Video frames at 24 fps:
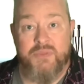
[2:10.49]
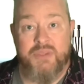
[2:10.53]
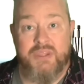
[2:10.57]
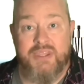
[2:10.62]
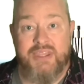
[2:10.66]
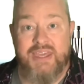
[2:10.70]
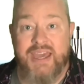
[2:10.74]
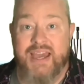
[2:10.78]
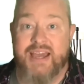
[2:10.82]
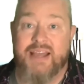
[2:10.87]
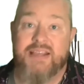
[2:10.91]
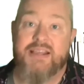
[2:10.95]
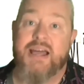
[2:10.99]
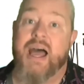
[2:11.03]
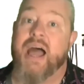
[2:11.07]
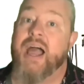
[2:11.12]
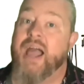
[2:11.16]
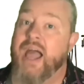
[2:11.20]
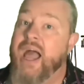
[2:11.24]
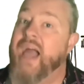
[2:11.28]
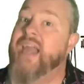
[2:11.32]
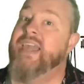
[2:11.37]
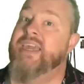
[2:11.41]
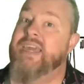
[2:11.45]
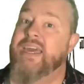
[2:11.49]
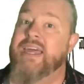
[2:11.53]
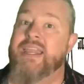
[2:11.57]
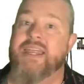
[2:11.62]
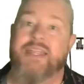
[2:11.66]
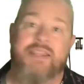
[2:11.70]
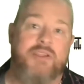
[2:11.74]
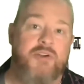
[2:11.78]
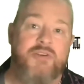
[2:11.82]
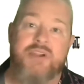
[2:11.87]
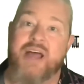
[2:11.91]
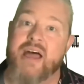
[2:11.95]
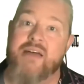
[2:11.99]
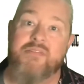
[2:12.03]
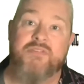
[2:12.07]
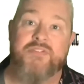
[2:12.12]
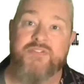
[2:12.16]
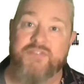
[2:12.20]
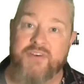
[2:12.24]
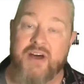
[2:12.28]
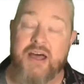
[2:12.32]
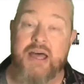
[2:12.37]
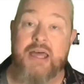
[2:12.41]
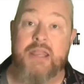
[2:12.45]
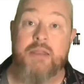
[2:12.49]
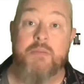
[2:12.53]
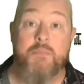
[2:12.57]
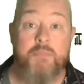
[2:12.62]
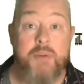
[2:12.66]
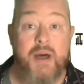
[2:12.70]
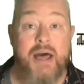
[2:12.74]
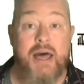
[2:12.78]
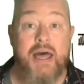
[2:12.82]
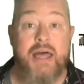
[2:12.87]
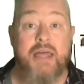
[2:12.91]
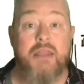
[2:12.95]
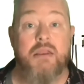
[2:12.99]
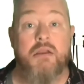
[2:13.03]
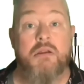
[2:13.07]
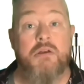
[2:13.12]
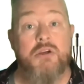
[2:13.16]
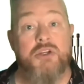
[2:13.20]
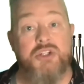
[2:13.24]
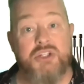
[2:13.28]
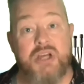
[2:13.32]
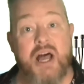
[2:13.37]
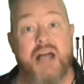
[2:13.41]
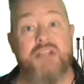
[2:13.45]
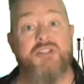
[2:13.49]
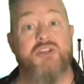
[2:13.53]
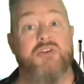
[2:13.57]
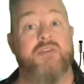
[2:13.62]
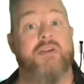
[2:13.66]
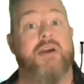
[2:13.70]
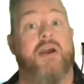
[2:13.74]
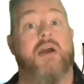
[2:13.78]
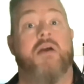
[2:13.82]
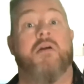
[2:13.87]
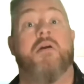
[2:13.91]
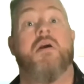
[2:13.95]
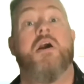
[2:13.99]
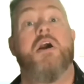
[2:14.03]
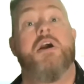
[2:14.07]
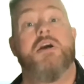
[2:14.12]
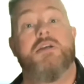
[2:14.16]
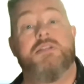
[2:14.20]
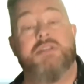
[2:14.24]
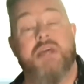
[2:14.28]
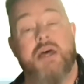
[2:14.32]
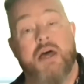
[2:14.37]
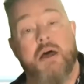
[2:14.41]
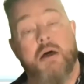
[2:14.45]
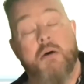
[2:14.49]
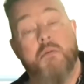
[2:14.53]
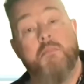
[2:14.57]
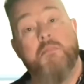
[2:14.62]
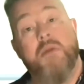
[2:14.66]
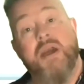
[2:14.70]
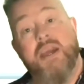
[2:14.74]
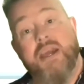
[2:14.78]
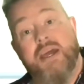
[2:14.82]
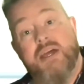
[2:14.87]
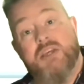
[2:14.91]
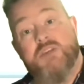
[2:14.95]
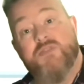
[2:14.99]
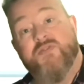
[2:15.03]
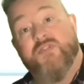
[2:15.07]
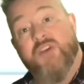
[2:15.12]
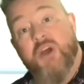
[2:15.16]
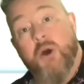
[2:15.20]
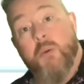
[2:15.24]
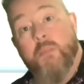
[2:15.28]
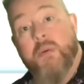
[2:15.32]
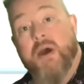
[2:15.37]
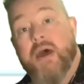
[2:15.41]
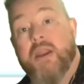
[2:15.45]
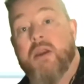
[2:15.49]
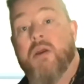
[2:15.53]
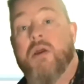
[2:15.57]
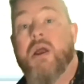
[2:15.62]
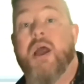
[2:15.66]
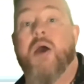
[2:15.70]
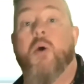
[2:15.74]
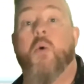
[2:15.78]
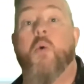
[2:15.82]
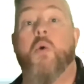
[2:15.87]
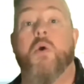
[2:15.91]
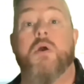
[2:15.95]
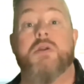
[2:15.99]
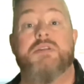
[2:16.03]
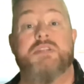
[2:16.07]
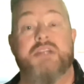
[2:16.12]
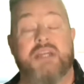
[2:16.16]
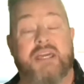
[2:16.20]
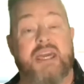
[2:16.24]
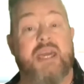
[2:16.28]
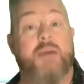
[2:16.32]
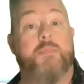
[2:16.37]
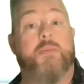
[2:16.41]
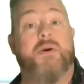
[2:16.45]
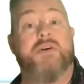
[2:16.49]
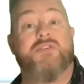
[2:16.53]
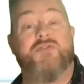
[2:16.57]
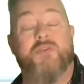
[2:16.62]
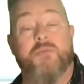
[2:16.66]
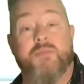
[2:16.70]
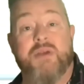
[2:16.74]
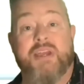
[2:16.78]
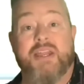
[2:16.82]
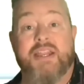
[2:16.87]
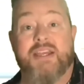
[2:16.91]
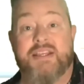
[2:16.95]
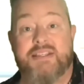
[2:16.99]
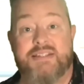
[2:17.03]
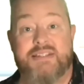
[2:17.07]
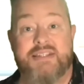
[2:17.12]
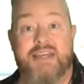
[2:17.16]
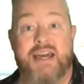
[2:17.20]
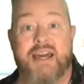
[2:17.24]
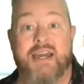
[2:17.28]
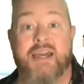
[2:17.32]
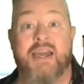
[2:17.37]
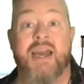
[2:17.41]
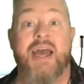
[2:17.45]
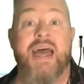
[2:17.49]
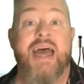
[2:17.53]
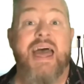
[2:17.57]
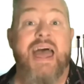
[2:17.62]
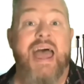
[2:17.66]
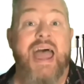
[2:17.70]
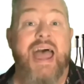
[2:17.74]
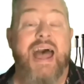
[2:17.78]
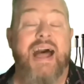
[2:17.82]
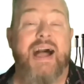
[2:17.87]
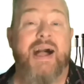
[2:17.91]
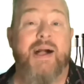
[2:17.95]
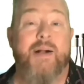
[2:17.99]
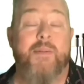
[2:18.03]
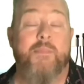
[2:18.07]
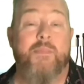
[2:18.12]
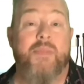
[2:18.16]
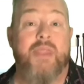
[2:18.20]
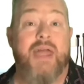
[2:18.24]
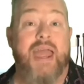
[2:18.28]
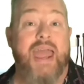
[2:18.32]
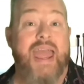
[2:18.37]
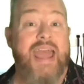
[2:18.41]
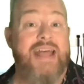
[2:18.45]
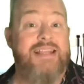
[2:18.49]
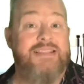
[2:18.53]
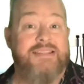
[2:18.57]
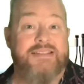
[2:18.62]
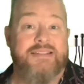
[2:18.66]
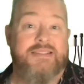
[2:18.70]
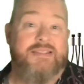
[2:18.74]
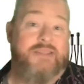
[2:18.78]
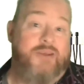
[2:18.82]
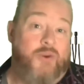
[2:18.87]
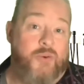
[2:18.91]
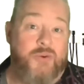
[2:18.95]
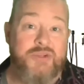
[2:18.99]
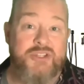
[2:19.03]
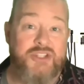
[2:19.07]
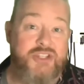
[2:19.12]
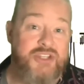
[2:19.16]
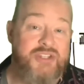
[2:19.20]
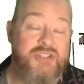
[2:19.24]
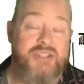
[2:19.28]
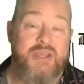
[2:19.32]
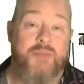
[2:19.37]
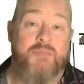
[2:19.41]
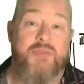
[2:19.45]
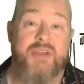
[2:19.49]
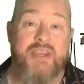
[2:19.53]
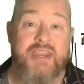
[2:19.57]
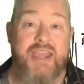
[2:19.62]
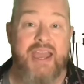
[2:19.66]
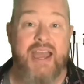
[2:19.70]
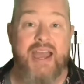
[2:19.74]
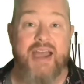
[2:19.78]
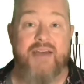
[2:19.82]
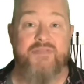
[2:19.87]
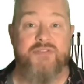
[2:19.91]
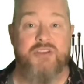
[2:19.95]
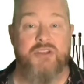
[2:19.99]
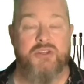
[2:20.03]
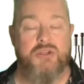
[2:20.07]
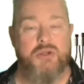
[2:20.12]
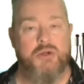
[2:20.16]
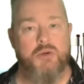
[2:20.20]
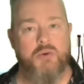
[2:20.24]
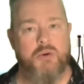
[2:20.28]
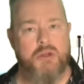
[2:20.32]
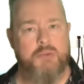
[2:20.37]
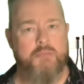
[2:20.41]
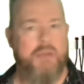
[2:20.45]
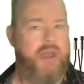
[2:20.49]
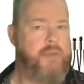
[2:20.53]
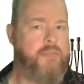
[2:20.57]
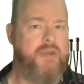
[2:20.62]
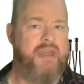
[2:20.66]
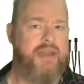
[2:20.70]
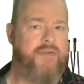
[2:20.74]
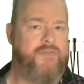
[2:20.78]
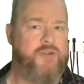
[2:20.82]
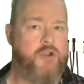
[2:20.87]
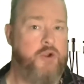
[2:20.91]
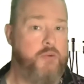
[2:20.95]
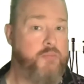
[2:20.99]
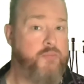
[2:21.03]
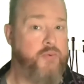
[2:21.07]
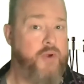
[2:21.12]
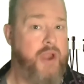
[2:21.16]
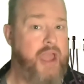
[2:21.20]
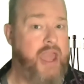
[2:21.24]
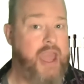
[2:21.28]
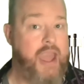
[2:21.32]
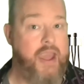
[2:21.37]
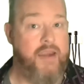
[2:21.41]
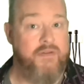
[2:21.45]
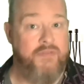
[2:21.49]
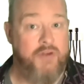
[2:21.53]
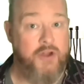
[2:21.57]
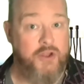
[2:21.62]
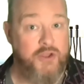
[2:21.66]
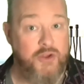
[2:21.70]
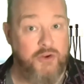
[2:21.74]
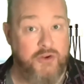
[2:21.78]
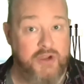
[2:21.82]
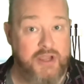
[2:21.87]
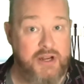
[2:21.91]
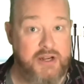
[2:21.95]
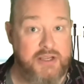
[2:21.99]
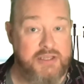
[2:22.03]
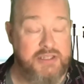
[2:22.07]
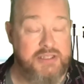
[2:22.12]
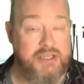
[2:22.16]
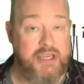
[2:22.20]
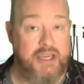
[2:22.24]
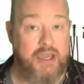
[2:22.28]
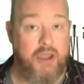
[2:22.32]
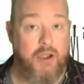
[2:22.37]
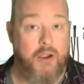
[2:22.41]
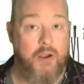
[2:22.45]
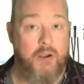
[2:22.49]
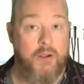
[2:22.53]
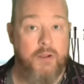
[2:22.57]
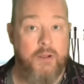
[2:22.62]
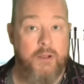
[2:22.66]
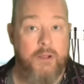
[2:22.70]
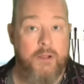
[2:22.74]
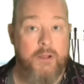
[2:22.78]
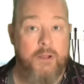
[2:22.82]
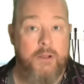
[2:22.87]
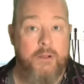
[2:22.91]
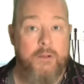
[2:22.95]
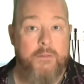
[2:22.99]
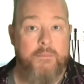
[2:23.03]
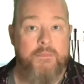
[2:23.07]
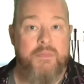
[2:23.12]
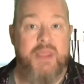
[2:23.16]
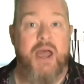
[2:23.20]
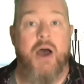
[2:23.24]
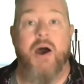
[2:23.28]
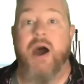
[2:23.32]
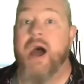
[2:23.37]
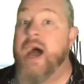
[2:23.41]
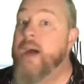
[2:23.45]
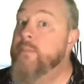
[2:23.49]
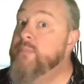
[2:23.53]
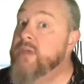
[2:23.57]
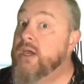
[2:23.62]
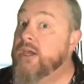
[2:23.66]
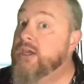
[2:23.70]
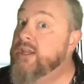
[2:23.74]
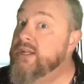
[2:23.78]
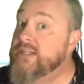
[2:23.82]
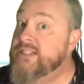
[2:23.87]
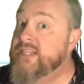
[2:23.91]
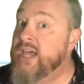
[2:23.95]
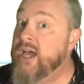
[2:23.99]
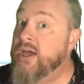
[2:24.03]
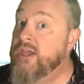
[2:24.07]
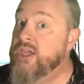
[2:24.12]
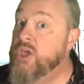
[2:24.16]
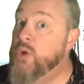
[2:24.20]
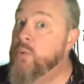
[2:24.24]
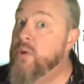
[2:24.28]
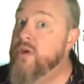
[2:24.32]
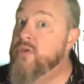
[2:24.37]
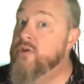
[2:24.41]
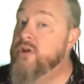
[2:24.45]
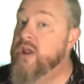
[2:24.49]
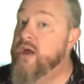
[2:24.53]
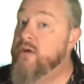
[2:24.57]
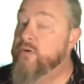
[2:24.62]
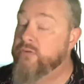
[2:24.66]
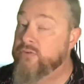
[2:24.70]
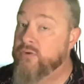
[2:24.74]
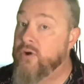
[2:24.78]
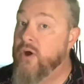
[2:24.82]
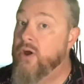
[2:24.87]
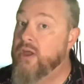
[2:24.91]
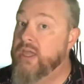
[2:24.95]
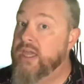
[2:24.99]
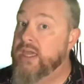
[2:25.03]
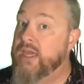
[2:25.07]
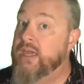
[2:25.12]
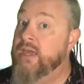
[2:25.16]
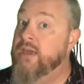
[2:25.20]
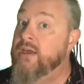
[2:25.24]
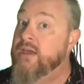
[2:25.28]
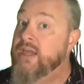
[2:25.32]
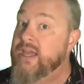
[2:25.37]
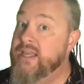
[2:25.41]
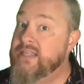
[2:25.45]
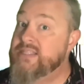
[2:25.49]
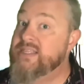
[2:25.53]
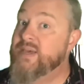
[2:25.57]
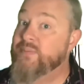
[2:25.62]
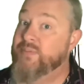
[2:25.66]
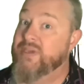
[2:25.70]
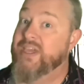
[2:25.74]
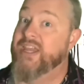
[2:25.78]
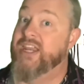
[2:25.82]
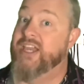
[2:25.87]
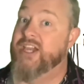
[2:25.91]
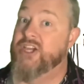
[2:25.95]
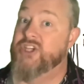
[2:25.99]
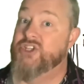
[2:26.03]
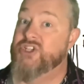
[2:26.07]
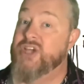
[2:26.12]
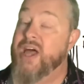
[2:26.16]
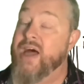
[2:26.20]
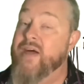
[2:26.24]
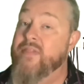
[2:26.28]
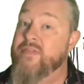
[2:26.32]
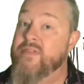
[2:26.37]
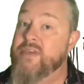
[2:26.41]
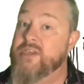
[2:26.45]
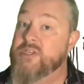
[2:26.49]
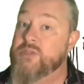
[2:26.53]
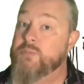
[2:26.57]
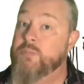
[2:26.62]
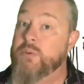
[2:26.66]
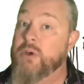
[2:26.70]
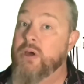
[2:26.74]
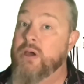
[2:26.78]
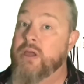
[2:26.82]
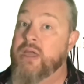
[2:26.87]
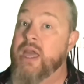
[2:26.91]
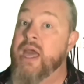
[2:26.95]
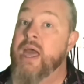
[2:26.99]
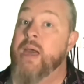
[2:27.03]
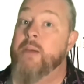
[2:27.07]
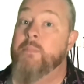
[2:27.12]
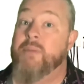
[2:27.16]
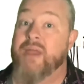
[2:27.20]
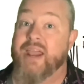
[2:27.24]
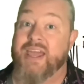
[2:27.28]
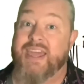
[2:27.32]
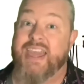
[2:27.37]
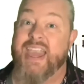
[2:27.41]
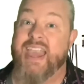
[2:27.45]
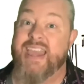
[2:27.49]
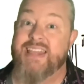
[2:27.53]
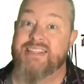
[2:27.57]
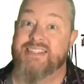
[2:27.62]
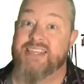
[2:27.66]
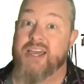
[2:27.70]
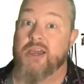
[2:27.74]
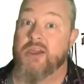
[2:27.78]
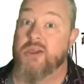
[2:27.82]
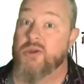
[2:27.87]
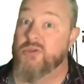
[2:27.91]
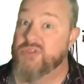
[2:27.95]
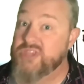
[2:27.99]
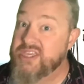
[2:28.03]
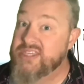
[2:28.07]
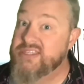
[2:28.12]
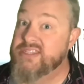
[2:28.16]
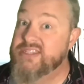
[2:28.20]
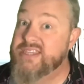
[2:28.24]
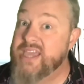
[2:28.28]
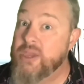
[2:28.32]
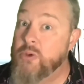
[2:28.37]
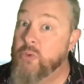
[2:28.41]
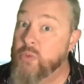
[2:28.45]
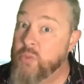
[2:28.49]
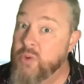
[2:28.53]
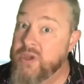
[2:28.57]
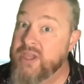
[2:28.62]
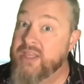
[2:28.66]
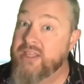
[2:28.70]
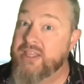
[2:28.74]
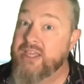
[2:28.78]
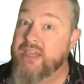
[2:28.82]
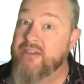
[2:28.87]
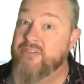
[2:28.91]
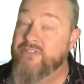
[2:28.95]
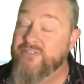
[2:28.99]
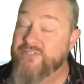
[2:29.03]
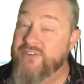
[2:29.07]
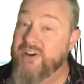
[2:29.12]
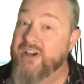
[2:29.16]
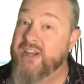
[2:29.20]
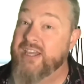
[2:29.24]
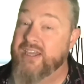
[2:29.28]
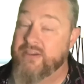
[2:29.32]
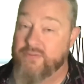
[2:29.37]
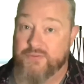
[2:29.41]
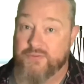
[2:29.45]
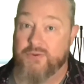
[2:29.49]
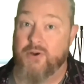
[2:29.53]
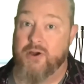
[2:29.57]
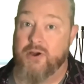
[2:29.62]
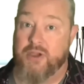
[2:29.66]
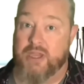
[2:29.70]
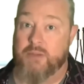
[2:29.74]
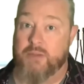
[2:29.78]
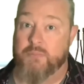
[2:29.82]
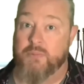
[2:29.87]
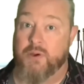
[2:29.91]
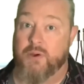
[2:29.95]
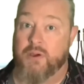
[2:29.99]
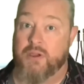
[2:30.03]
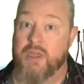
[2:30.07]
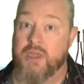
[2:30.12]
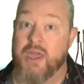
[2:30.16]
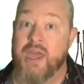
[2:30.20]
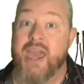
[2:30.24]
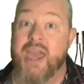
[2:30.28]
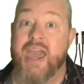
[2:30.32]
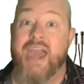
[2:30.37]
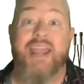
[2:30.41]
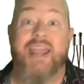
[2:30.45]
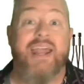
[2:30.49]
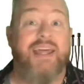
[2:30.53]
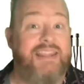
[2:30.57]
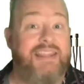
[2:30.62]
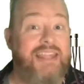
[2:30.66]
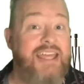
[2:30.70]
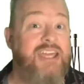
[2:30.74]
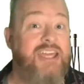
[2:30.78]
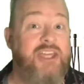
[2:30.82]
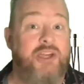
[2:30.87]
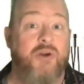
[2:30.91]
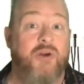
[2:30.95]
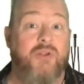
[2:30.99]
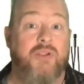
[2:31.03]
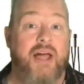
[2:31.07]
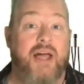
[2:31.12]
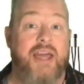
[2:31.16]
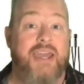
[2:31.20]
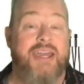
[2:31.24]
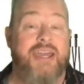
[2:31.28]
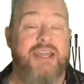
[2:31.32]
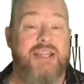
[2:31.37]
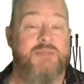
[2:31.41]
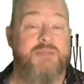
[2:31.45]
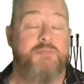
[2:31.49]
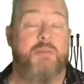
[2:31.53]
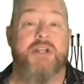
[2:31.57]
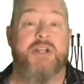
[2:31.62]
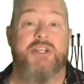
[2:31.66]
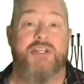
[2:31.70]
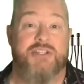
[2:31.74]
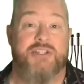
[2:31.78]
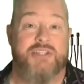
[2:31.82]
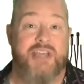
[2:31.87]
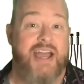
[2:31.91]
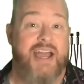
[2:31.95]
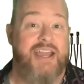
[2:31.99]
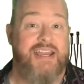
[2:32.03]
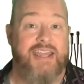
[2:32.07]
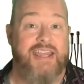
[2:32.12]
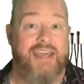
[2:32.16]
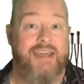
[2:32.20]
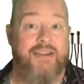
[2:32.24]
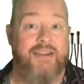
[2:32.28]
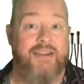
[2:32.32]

Yeah, I get it. They're not fun, but shots are there to make us feel better or to keep us from getting sick. And so it's just something you have to do. And maybe if you're brave, you'll get a sticker. Now, I'm not going to tell you whether or not Froggy ends up getting a shot in this book, but I can tell you this is a really funny Froggy book. And I think you'll like it as much as I did.